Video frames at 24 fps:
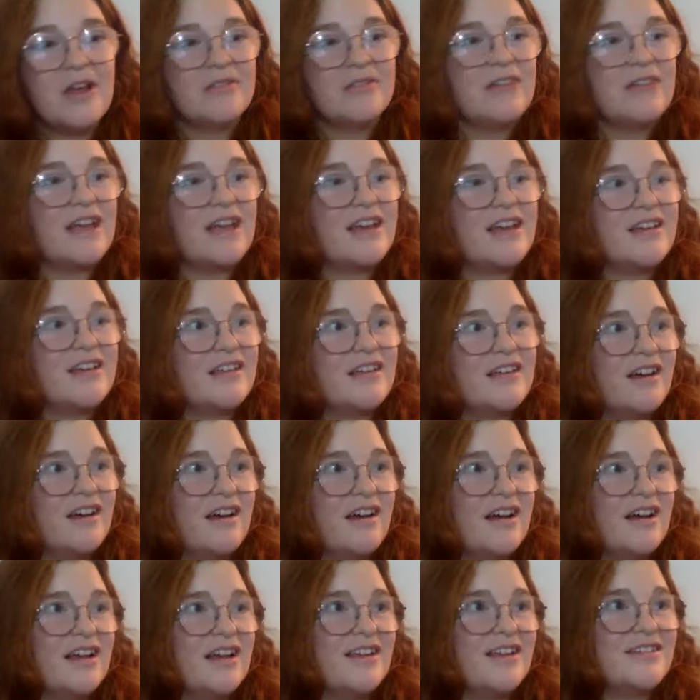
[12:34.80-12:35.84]
like
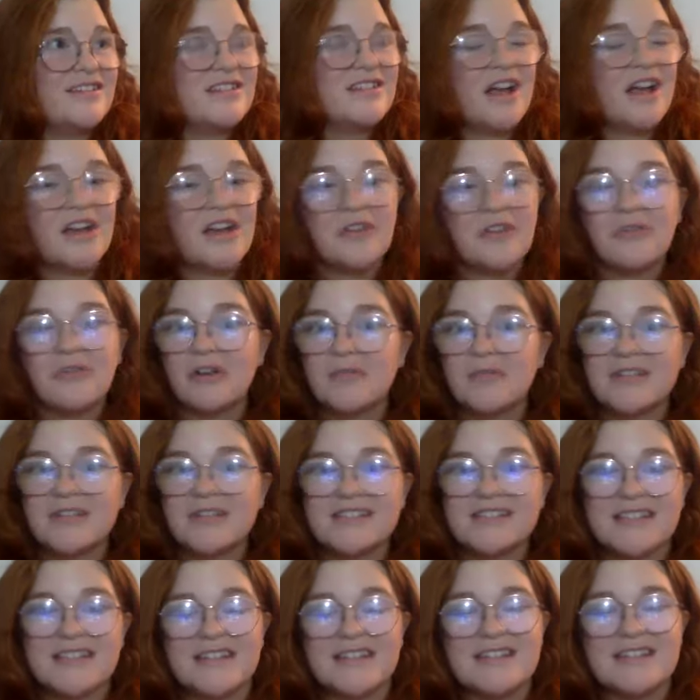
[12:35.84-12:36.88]

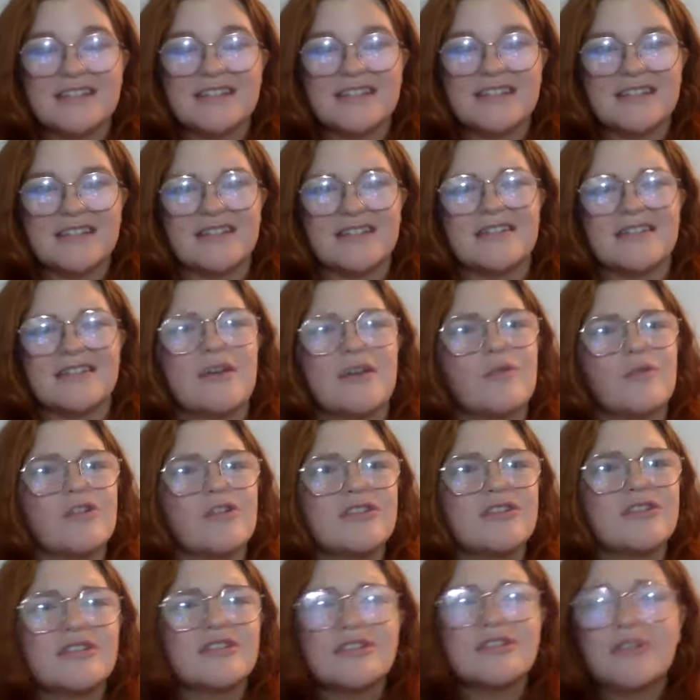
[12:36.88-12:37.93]
diagramming sentences that
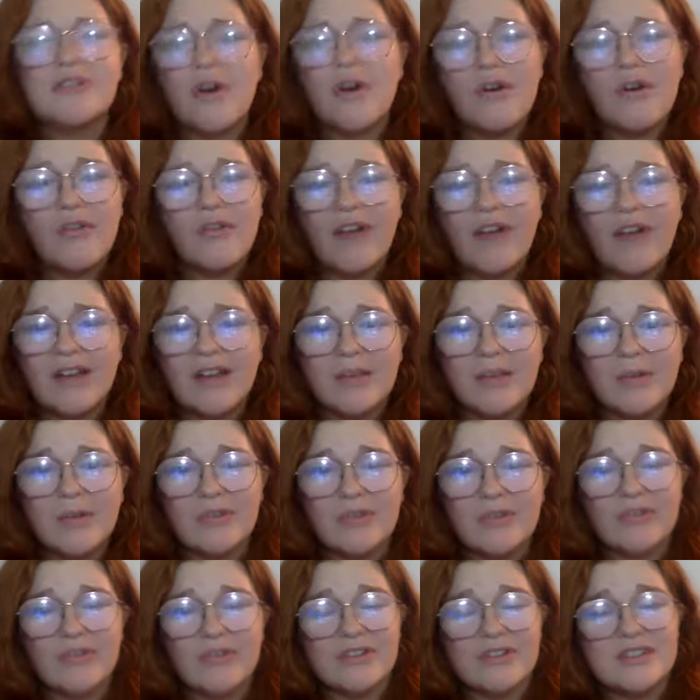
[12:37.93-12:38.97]
were so
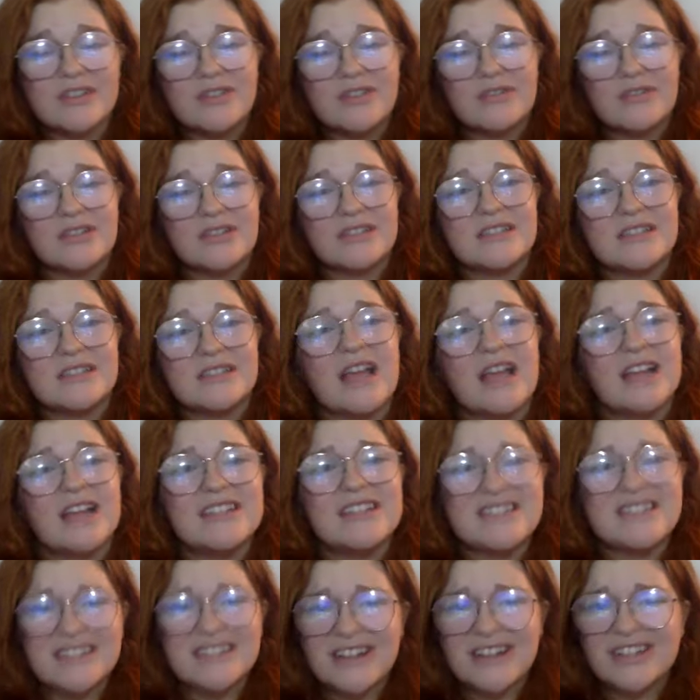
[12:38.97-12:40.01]
valuable for students and
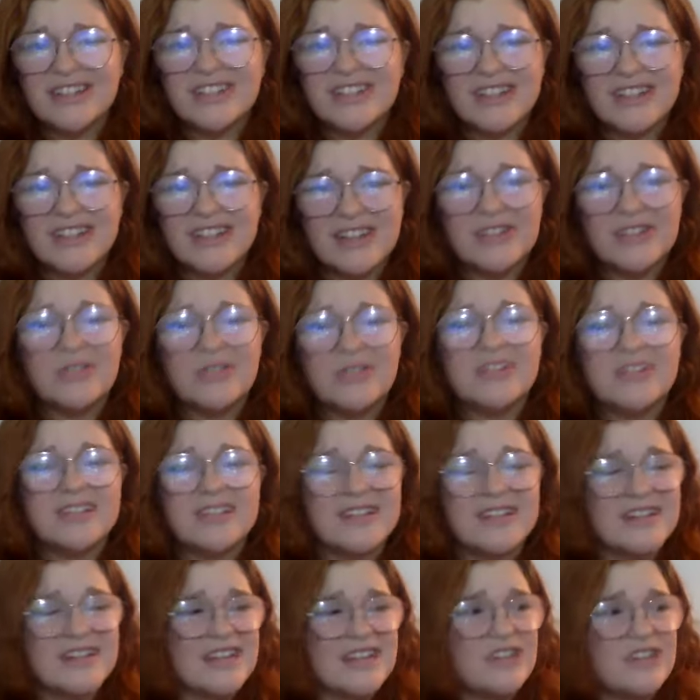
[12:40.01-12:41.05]
such an
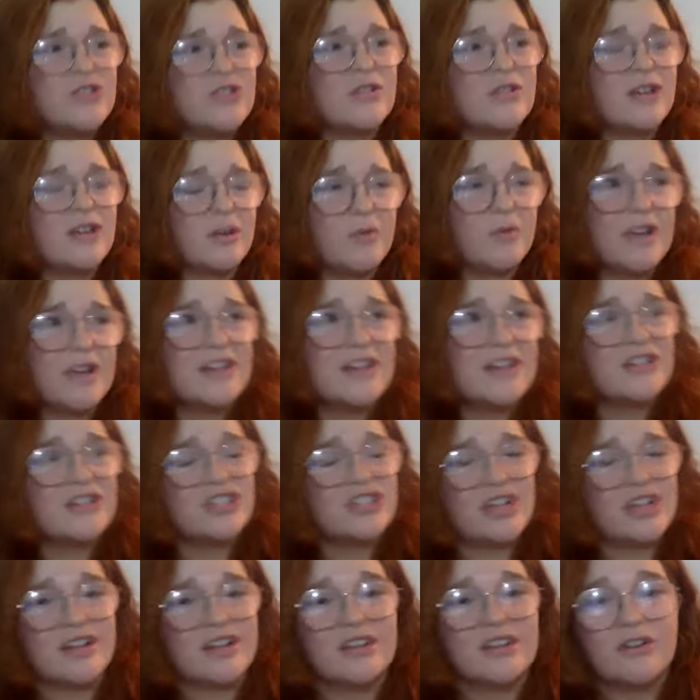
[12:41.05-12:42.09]
interesting and intricate way to
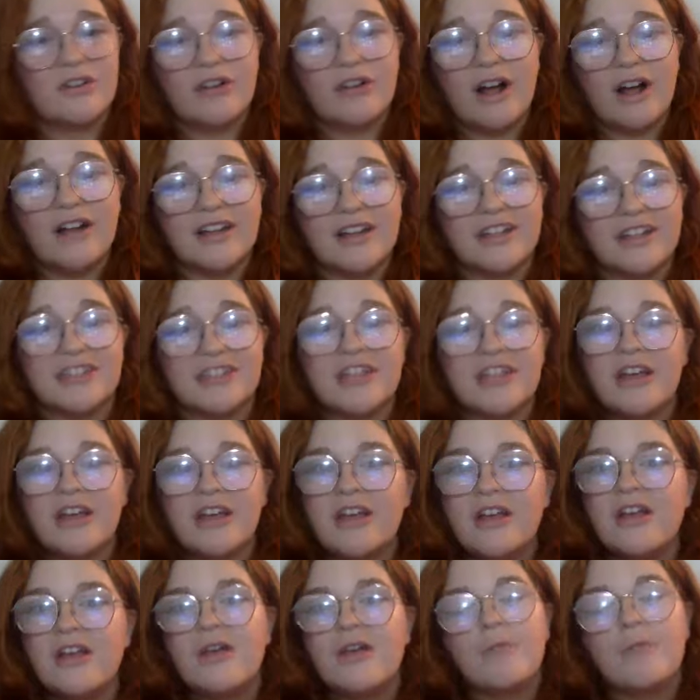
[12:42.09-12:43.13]
check their knowledge,
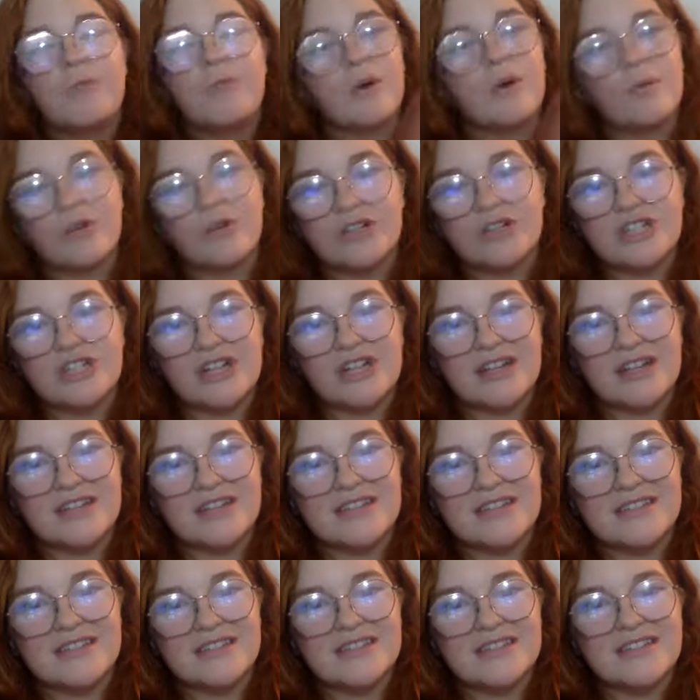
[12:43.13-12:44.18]
but were just,